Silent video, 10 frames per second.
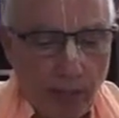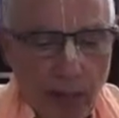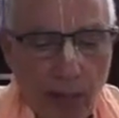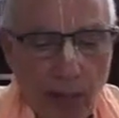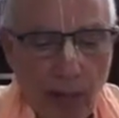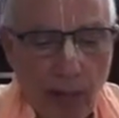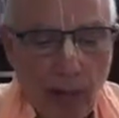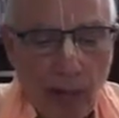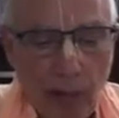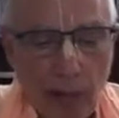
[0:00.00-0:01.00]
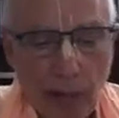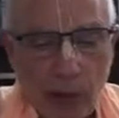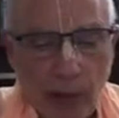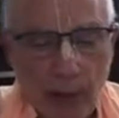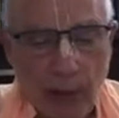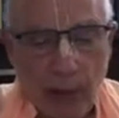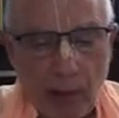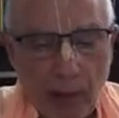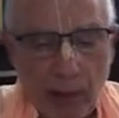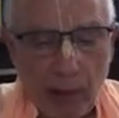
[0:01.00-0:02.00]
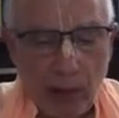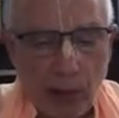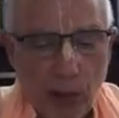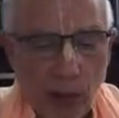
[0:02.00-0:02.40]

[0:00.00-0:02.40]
Everyone follows the path that leads toward